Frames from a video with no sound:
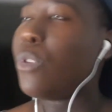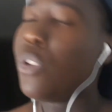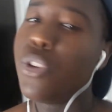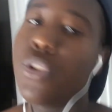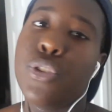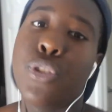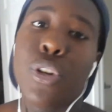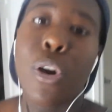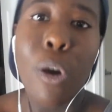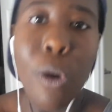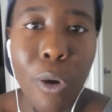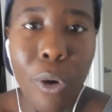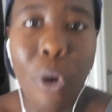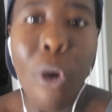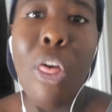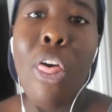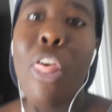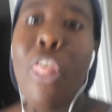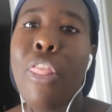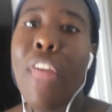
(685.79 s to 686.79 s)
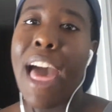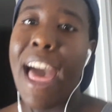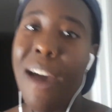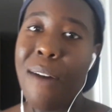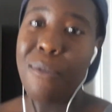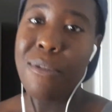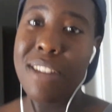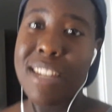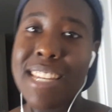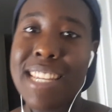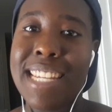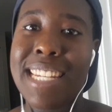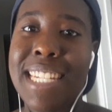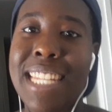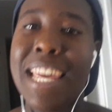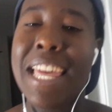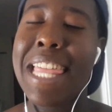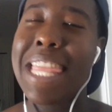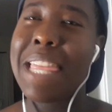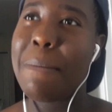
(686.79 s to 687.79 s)
So that was
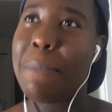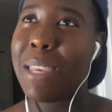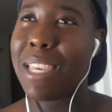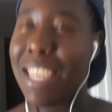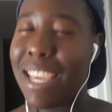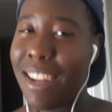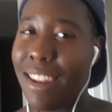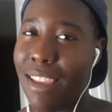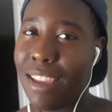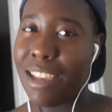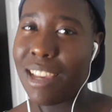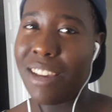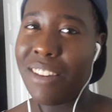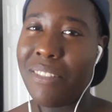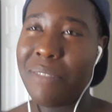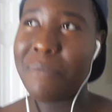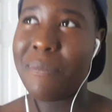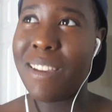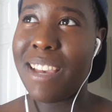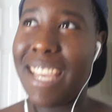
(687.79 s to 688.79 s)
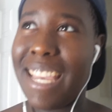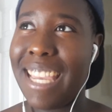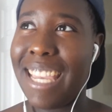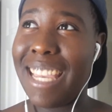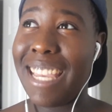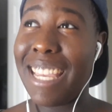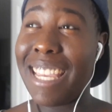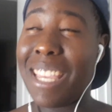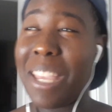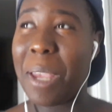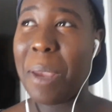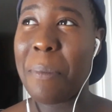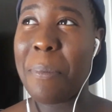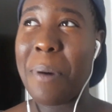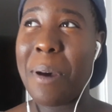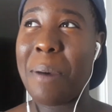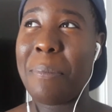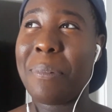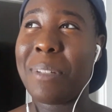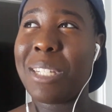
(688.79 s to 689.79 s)
the beginning of my
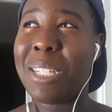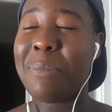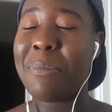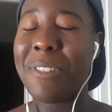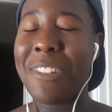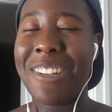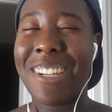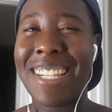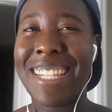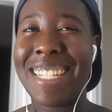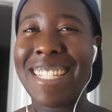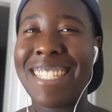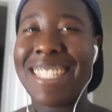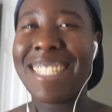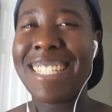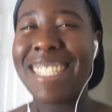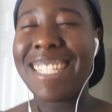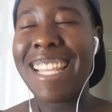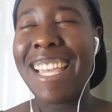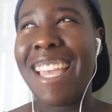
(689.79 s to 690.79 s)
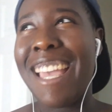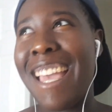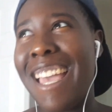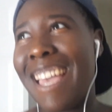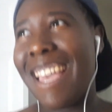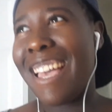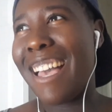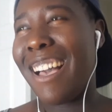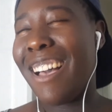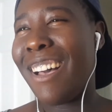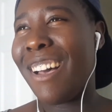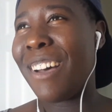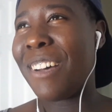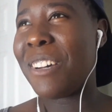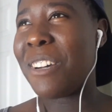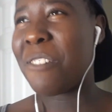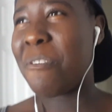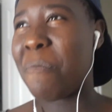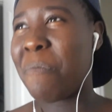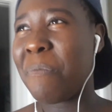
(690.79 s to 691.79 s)
K-pop experience.
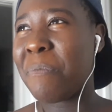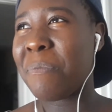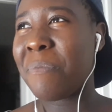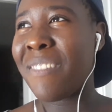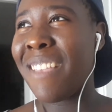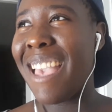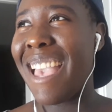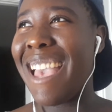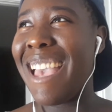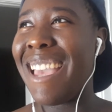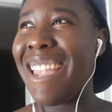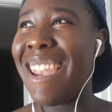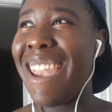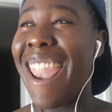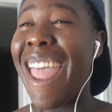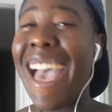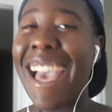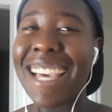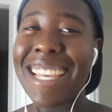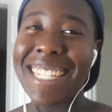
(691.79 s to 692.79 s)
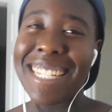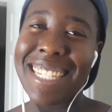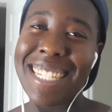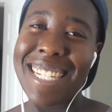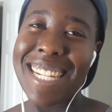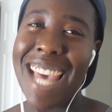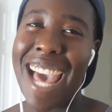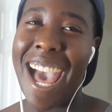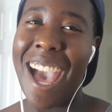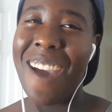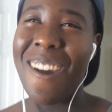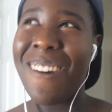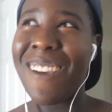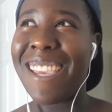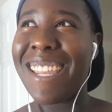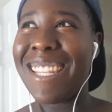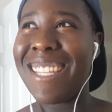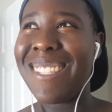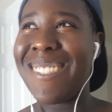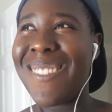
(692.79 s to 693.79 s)
And next I will
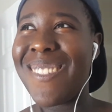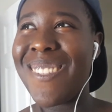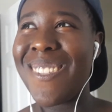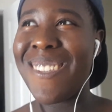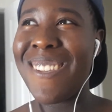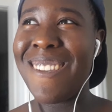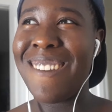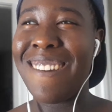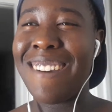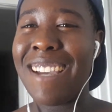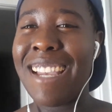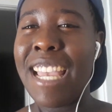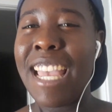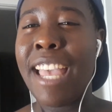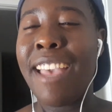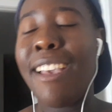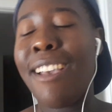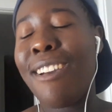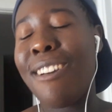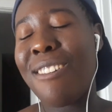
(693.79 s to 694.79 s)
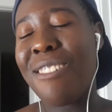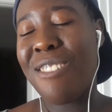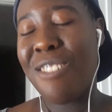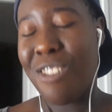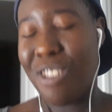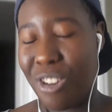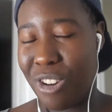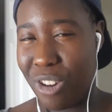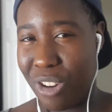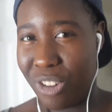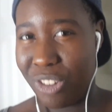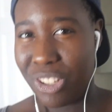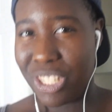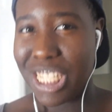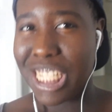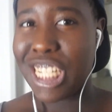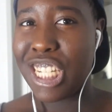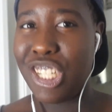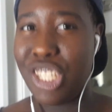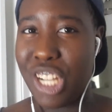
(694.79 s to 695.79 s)
get into
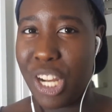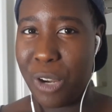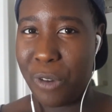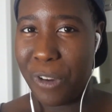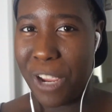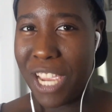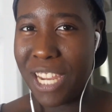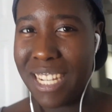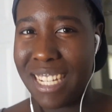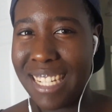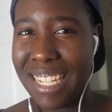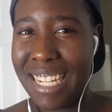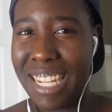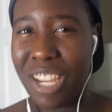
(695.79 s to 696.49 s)
Girls' Generation.